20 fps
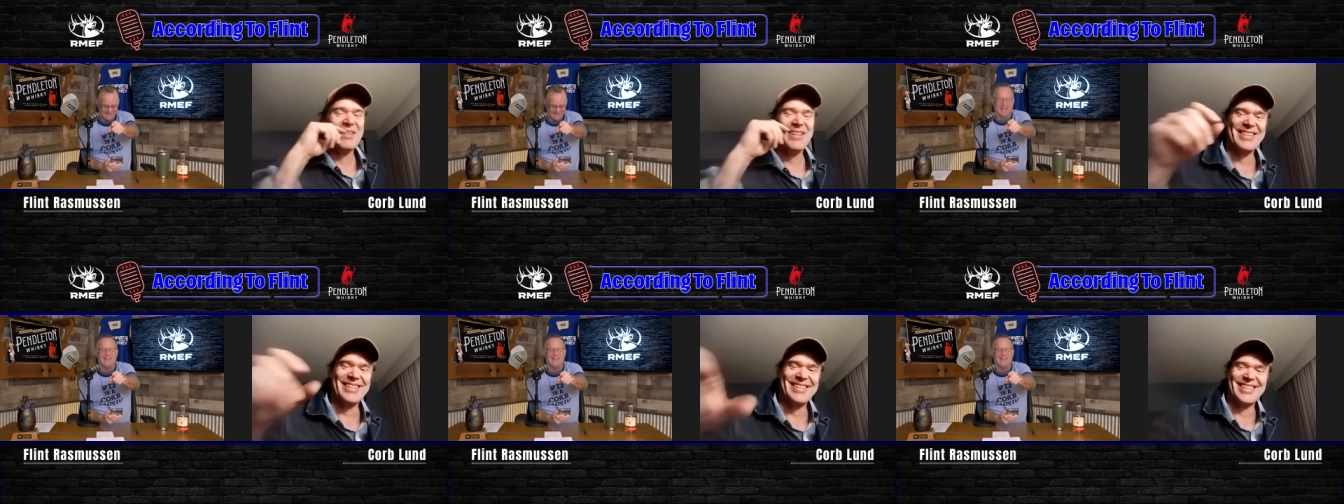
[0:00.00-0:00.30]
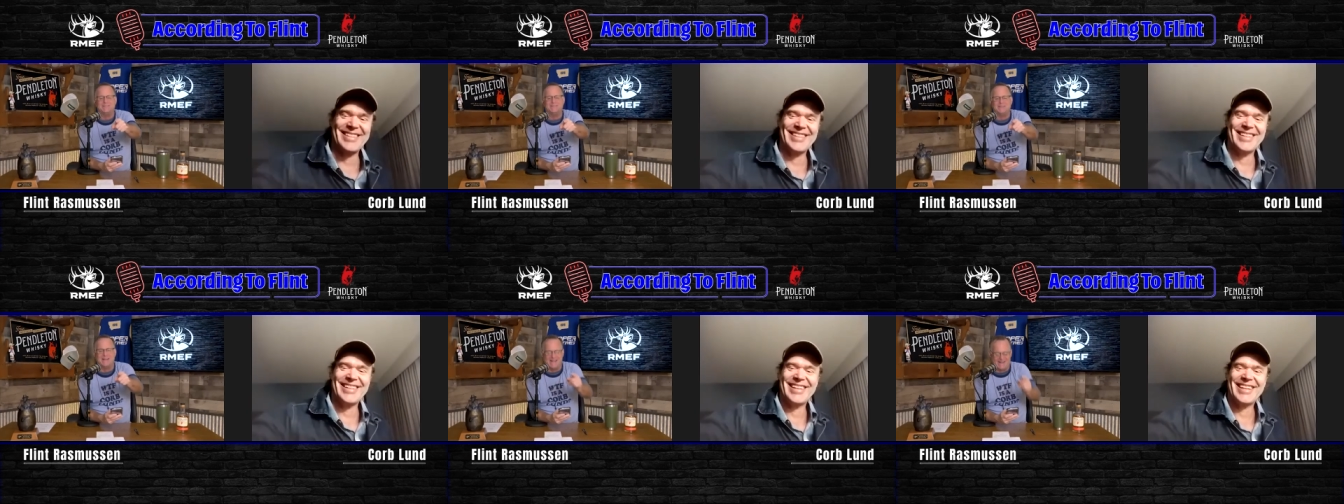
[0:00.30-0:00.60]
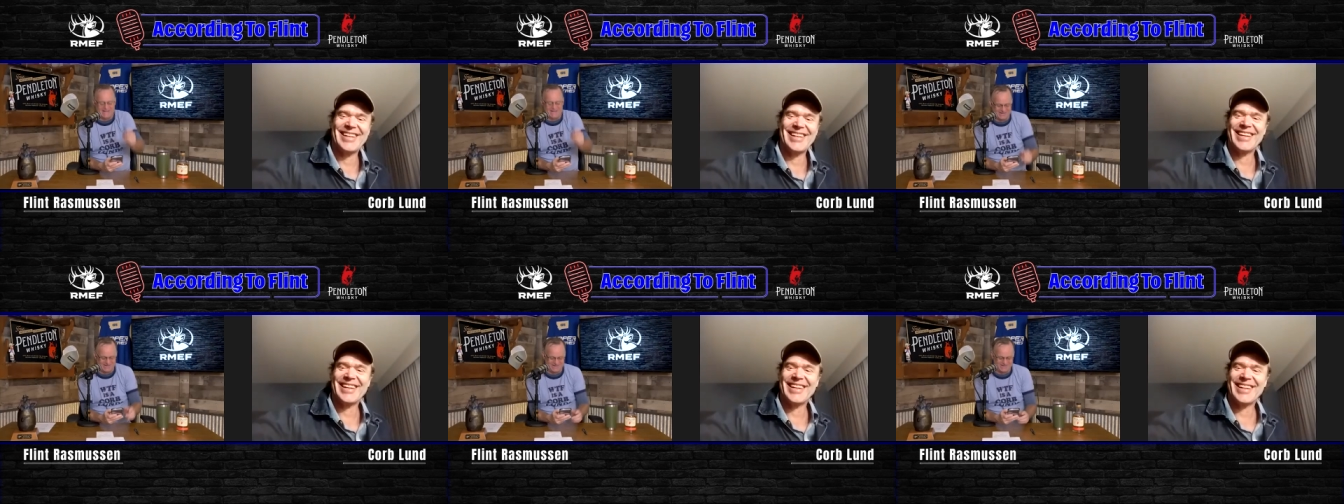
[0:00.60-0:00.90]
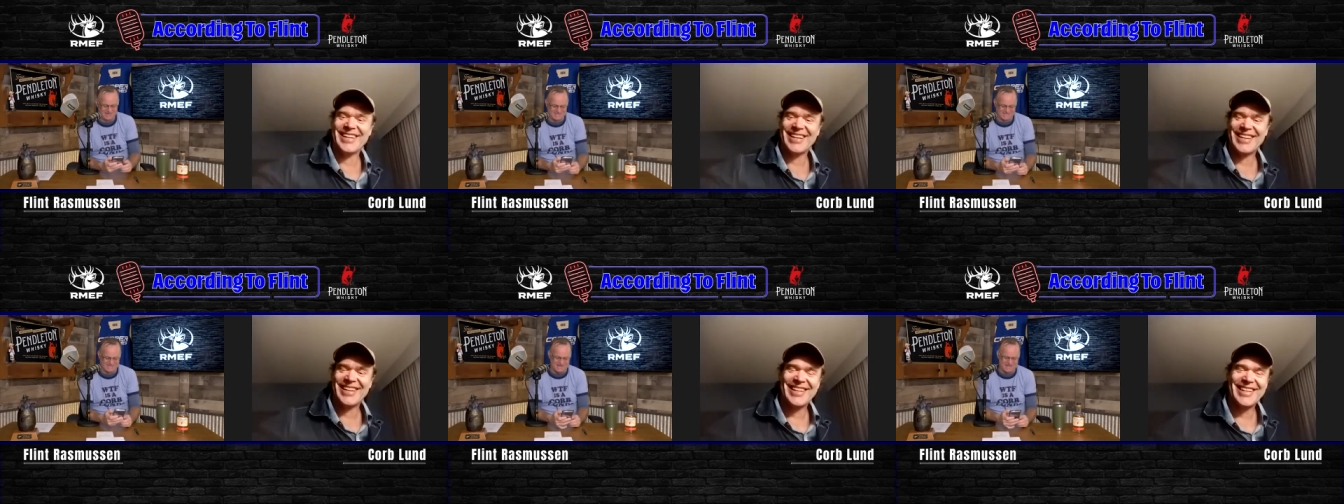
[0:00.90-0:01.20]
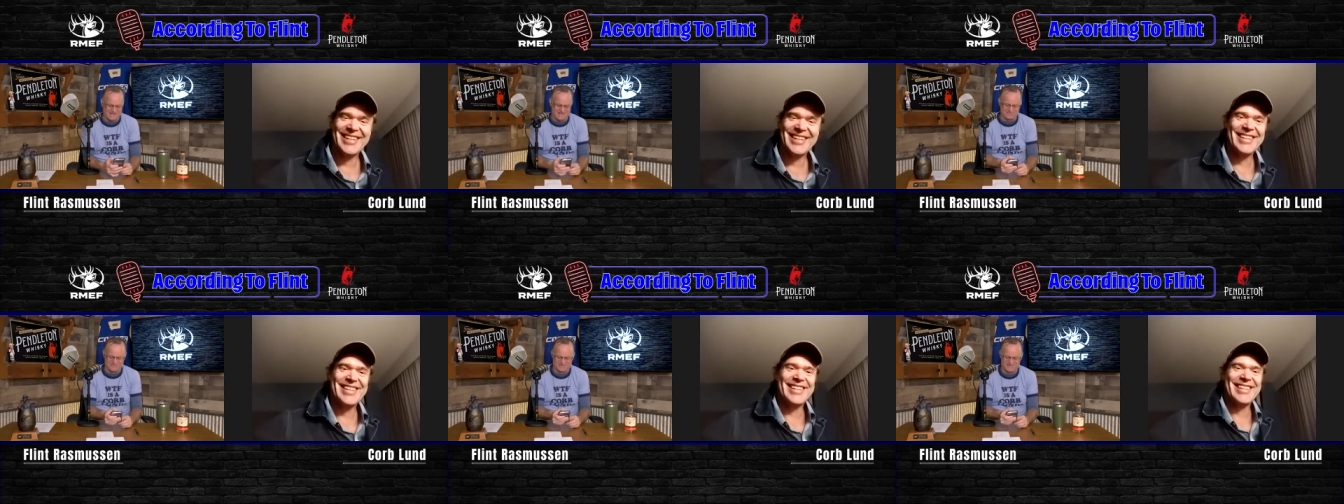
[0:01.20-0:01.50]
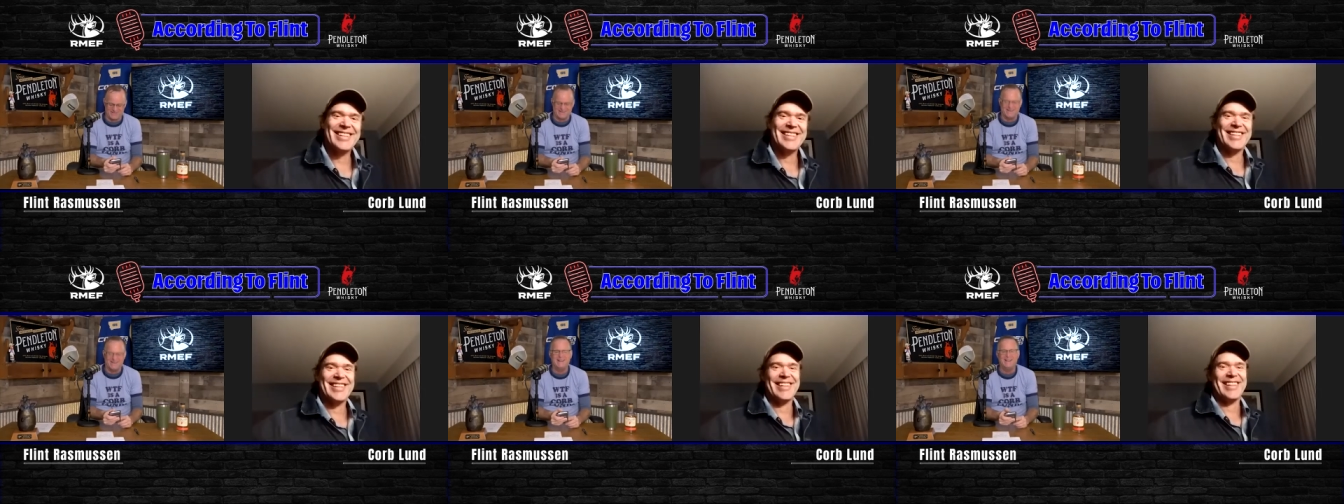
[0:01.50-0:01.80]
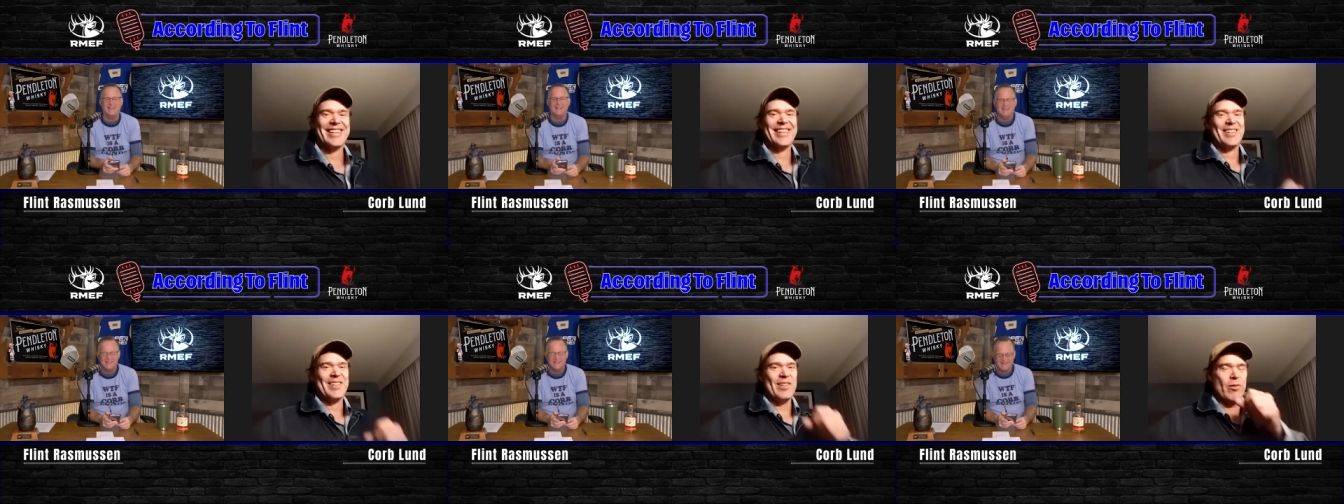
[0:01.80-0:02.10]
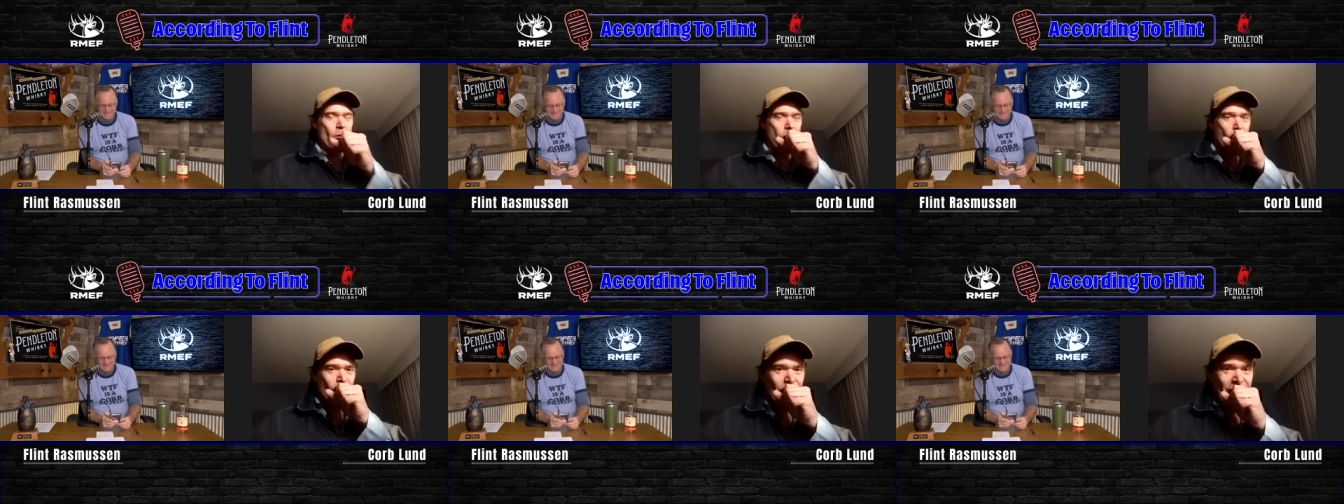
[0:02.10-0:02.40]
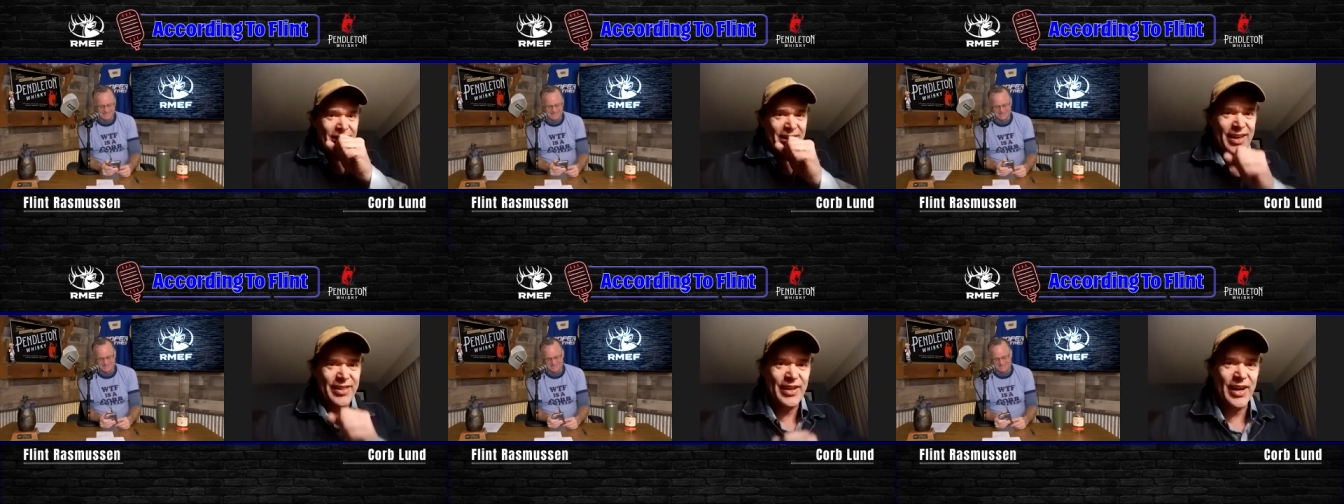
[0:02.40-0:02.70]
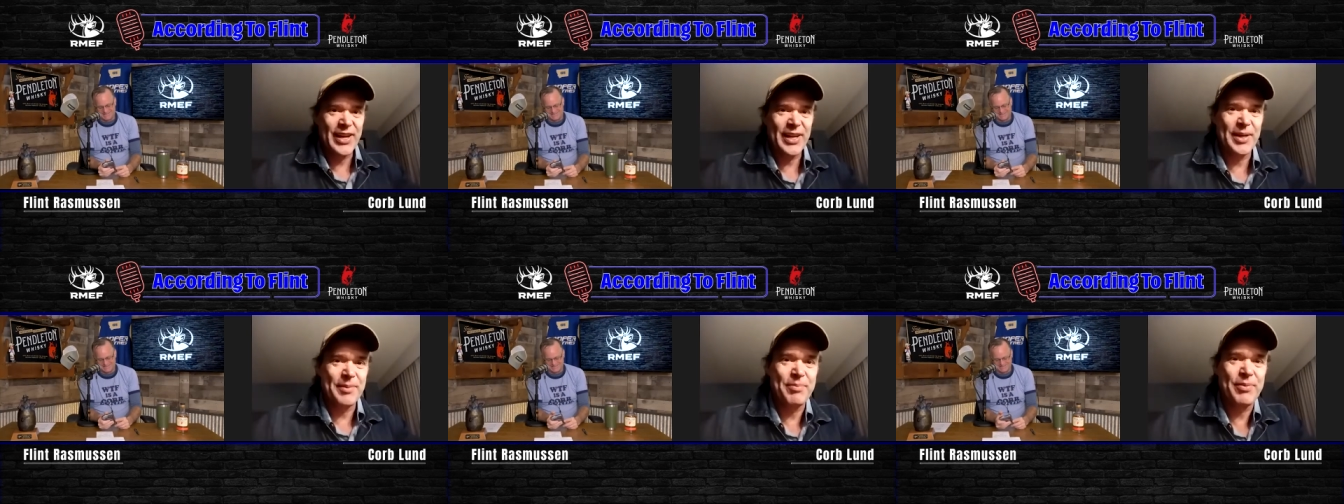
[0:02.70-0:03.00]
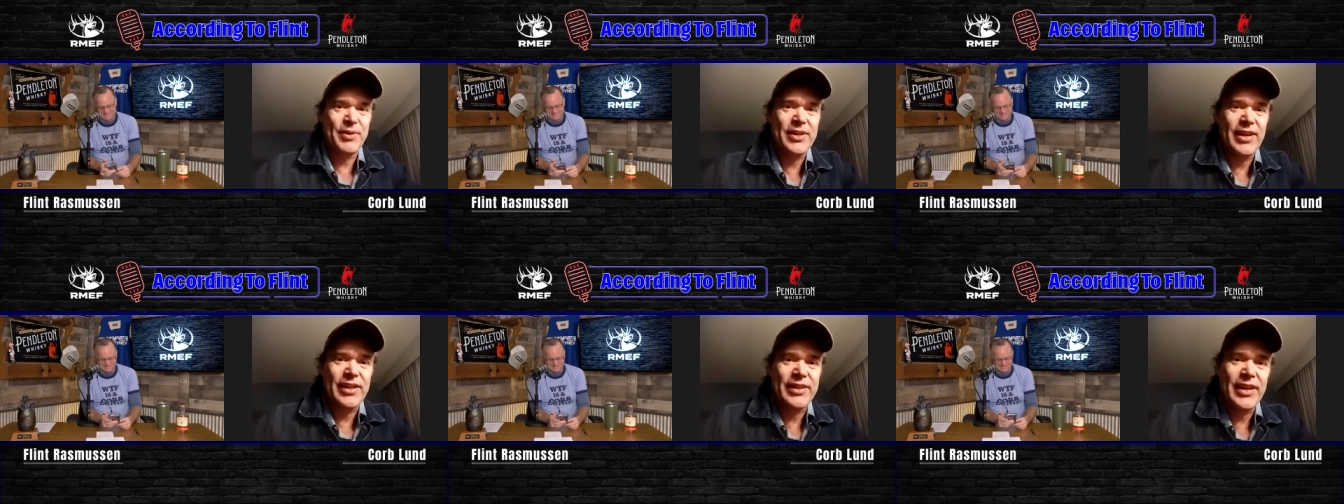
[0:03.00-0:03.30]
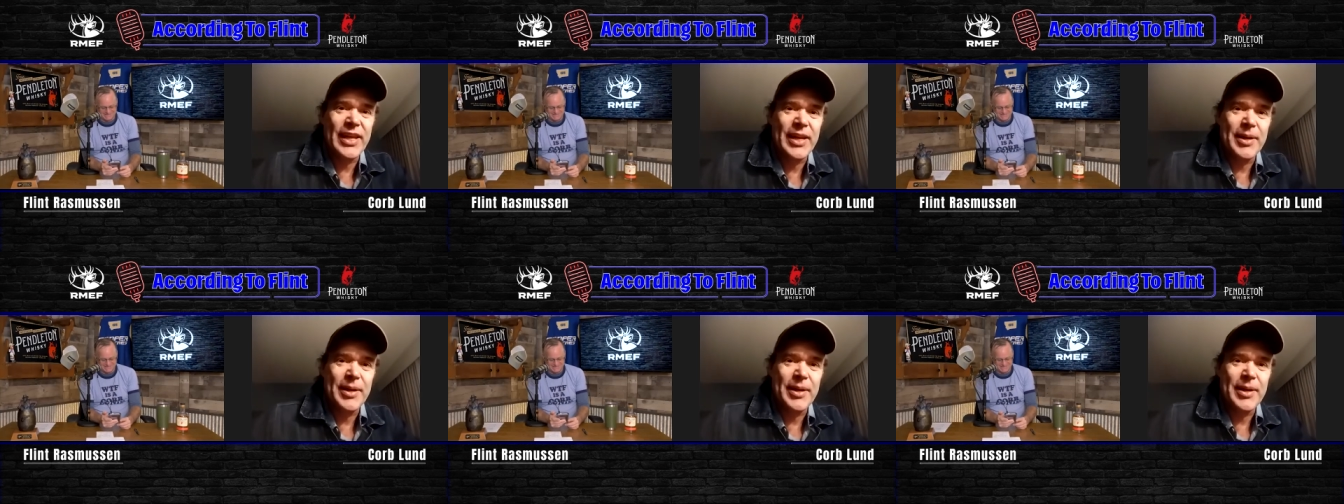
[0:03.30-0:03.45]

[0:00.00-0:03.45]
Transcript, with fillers: That's how you're done. Uh, yeah,